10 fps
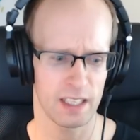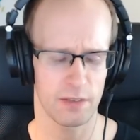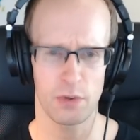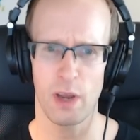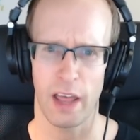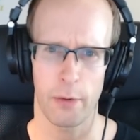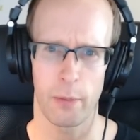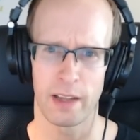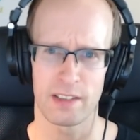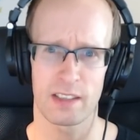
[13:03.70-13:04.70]
a few other
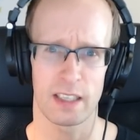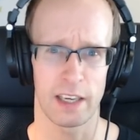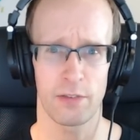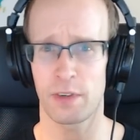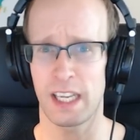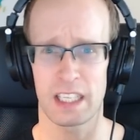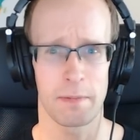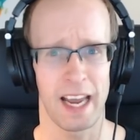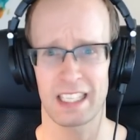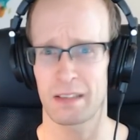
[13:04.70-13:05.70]
ones like 3ds
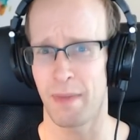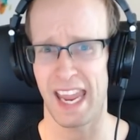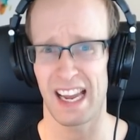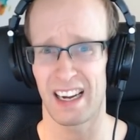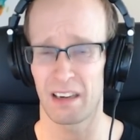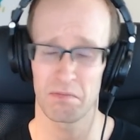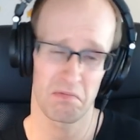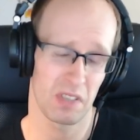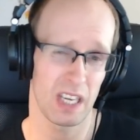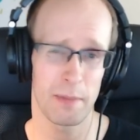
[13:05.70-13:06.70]
Max, Maya,
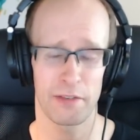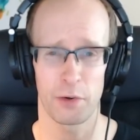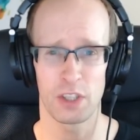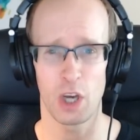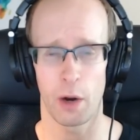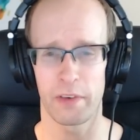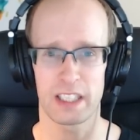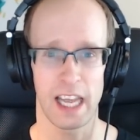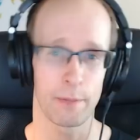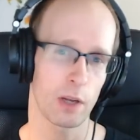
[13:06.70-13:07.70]
Cinema 4D,
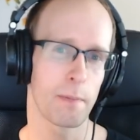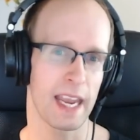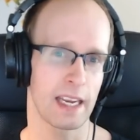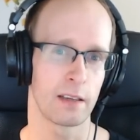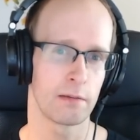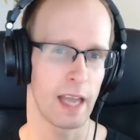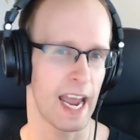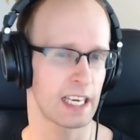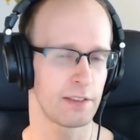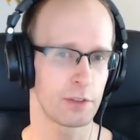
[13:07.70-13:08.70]
obviously, I'm not making
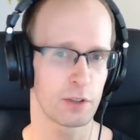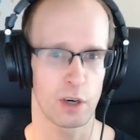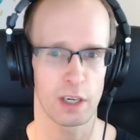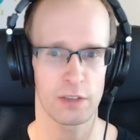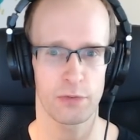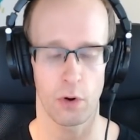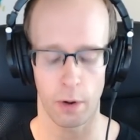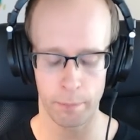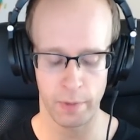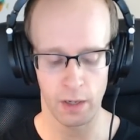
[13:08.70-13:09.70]
active tutorials
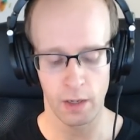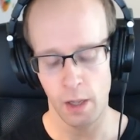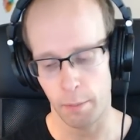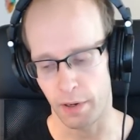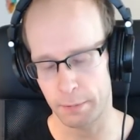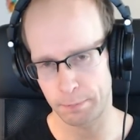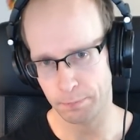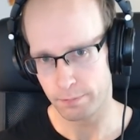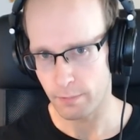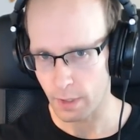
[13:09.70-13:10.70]
for. But
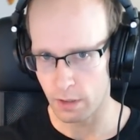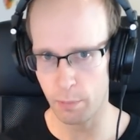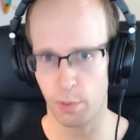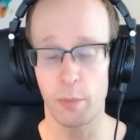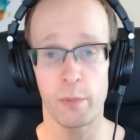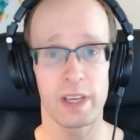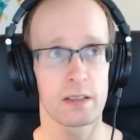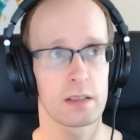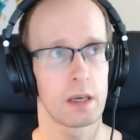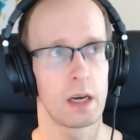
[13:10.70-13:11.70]
the problem
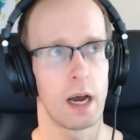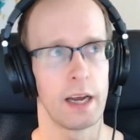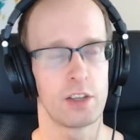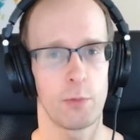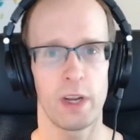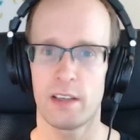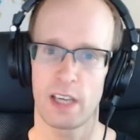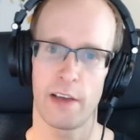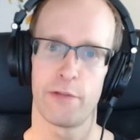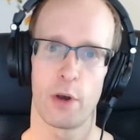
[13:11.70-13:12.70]
is, I don't want to
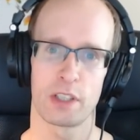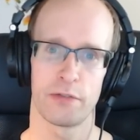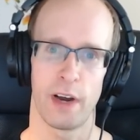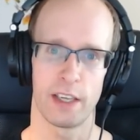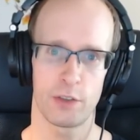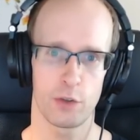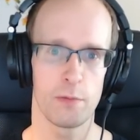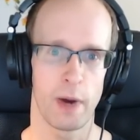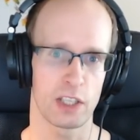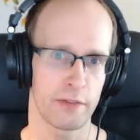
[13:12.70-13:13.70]
diversify too
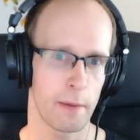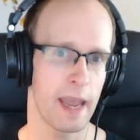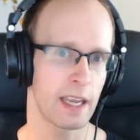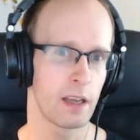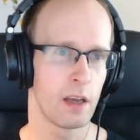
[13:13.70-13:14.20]
much. If I make